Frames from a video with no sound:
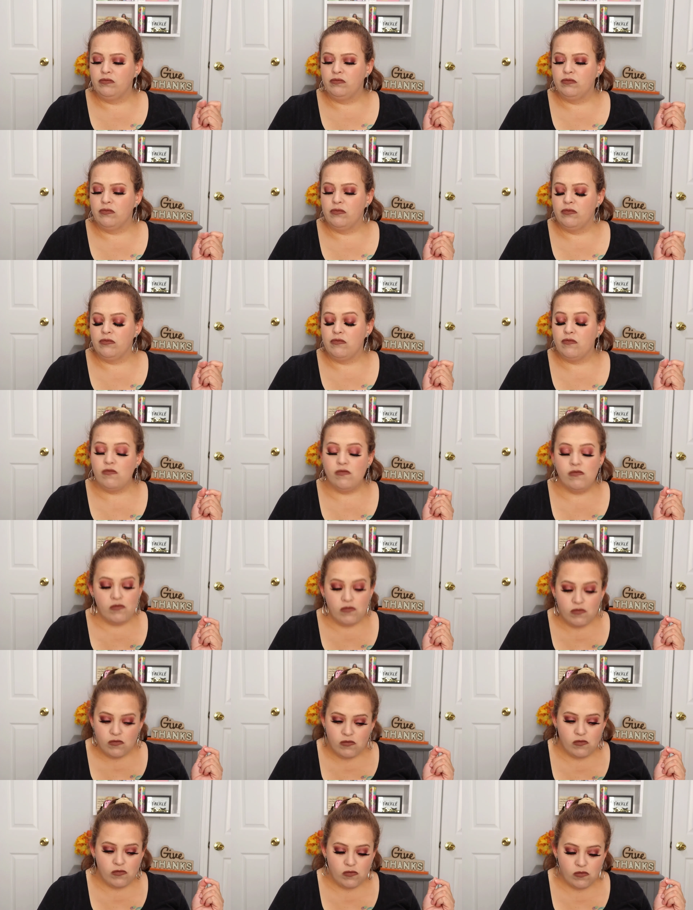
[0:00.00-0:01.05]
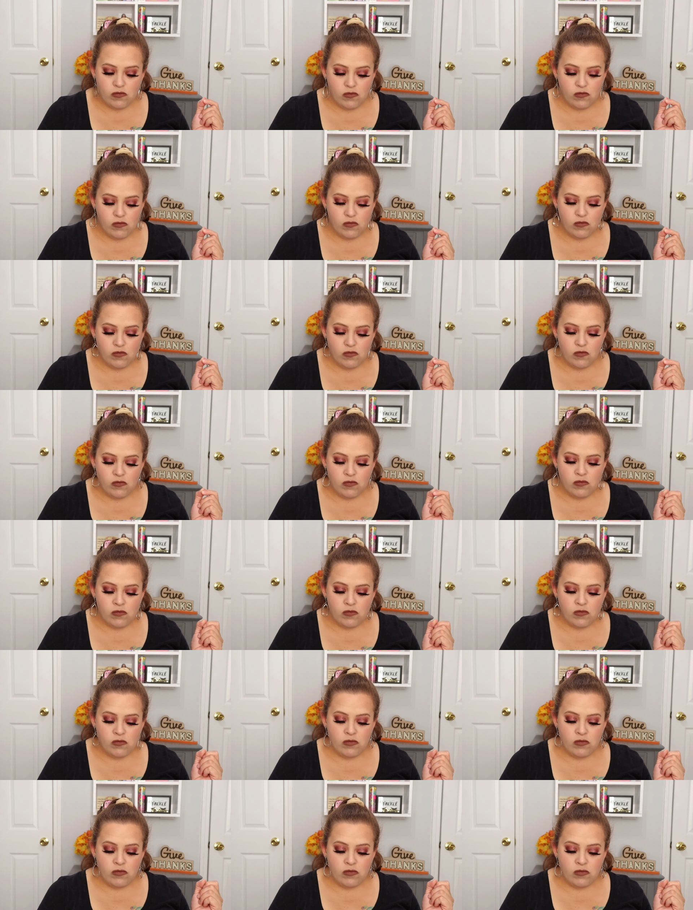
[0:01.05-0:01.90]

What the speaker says: (silence)